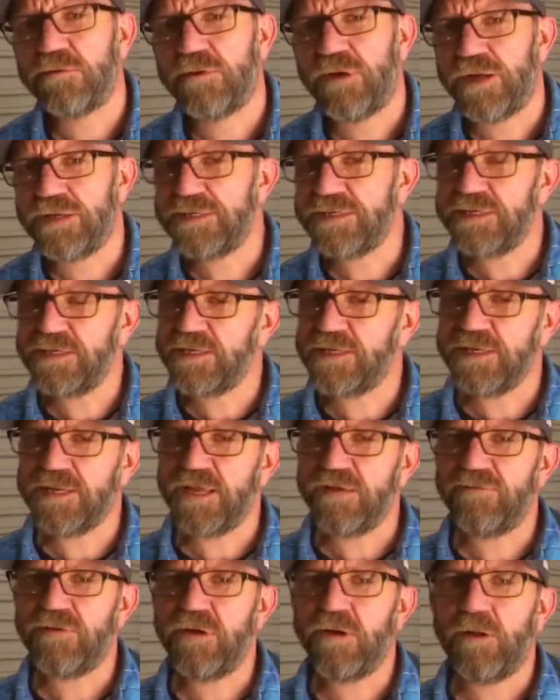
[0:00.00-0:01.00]
Ideally
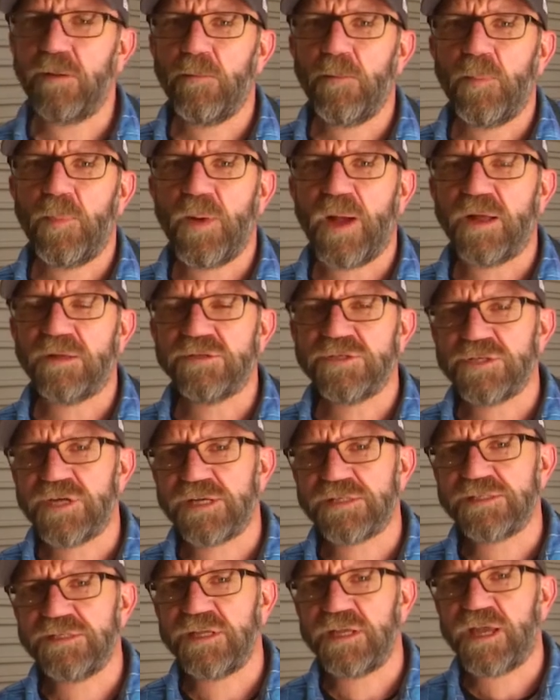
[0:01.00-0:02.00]
never, but
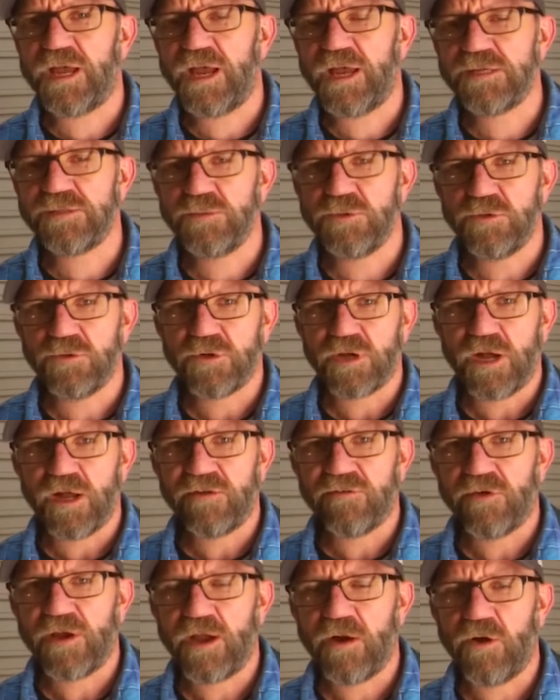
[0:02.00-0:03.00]
just in case, we look
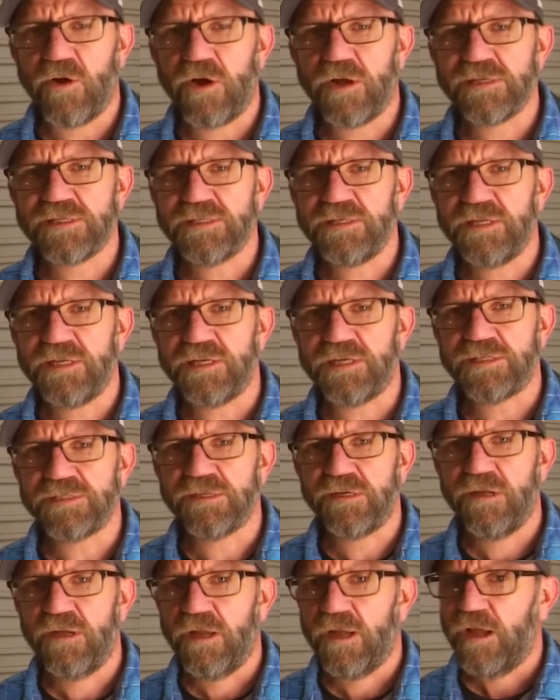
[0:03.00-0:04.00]
after our eyes and ears.
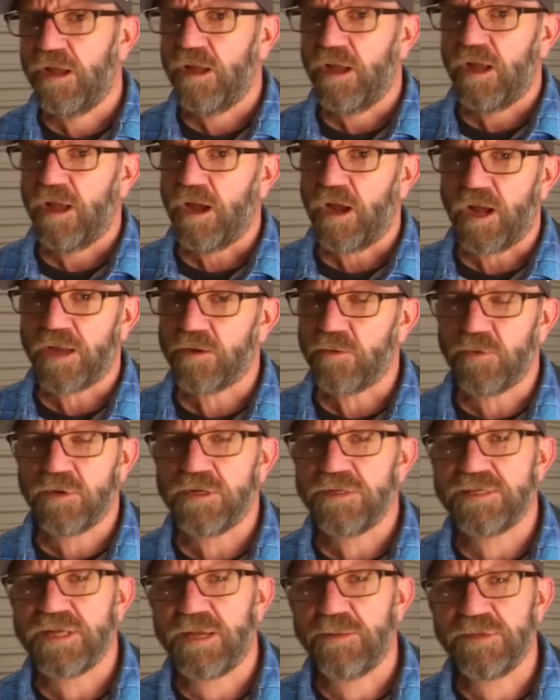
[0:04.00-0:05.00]
I don't want
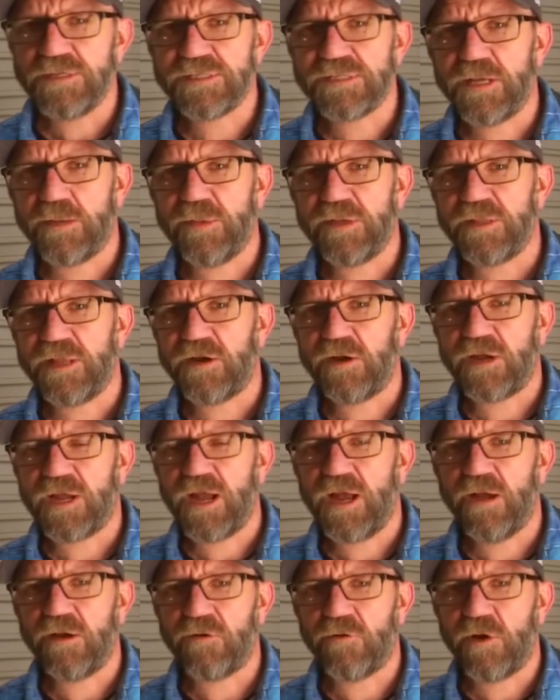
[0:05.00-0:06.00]
to damage something that I
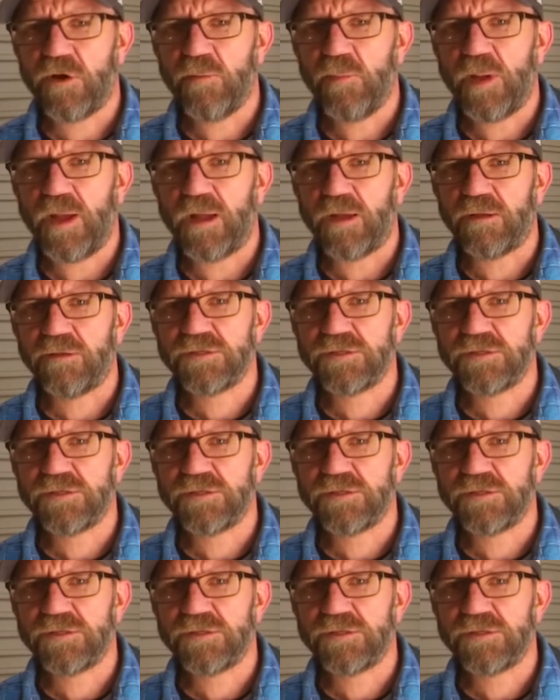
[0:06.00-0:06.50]
can't grow back.